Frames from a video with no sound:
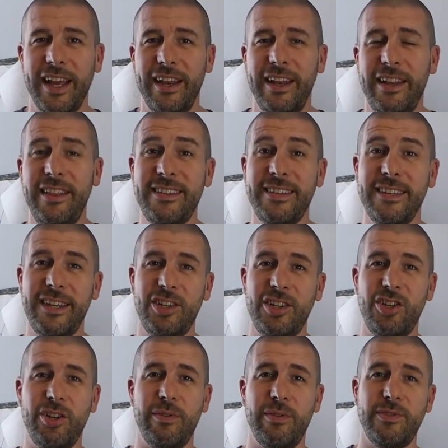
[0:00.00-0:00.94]
and in this
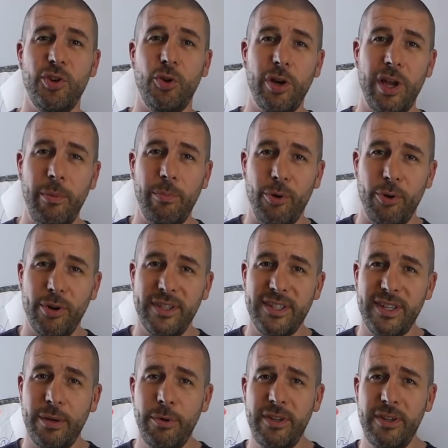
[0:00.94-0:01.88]
edition of Talking
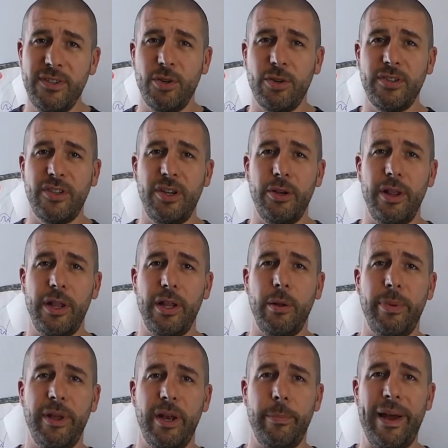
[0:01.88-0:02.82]
Points I want to talk to you a little
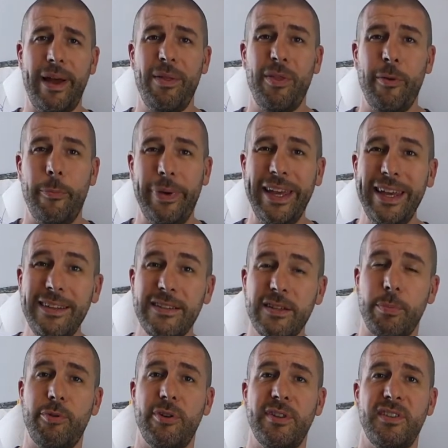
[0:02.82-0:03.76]
bit about the
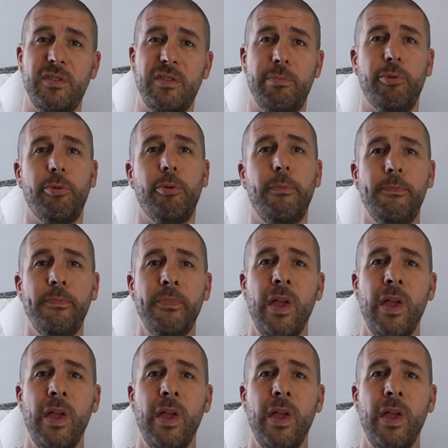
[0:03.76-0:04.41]
Peter Principle.